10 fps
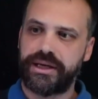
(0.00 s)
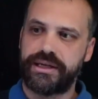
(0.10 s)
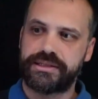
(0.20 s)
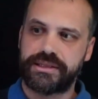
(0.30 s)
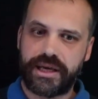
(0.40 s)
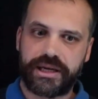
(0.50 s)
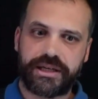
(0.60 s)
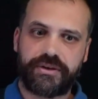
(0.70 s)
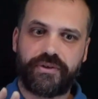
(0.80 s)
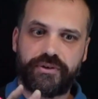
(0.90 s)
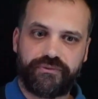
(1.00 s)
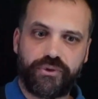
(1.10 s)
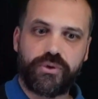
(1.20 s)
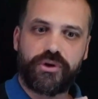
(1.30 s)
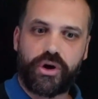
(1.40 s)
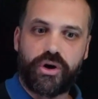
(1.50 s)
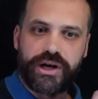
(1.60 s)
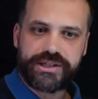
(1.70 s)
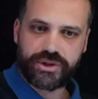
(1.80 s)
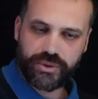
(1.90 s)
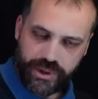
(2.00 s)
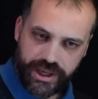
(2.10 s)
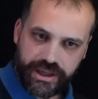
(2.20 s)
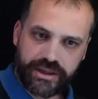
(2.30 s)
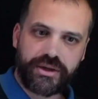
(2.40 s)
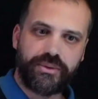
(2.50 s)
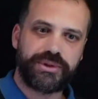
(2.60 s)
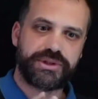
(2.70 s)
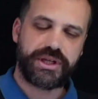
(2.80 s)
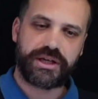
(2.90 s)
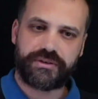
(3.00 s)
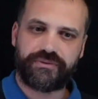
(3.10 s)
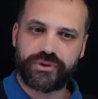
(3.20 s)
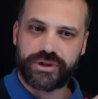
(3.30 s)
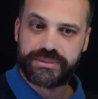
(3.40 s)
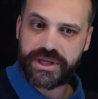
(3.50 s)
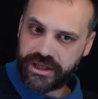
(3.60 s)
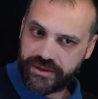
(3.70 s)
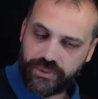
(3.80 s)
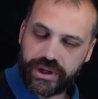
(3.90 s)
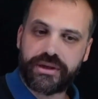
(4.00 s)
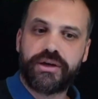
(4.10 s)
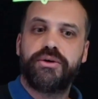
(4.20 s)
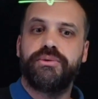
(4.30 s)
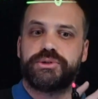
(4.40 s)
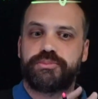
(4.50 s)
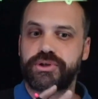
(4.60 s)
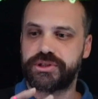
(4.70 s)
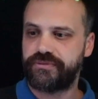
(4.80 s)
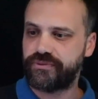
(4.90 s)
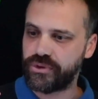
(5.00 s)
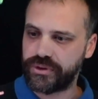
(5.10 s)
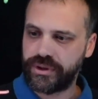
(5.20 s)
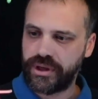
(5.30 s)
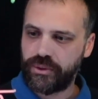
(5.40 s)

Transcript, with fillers: is negative four i squared, which is negative four times negative one, which is positive four.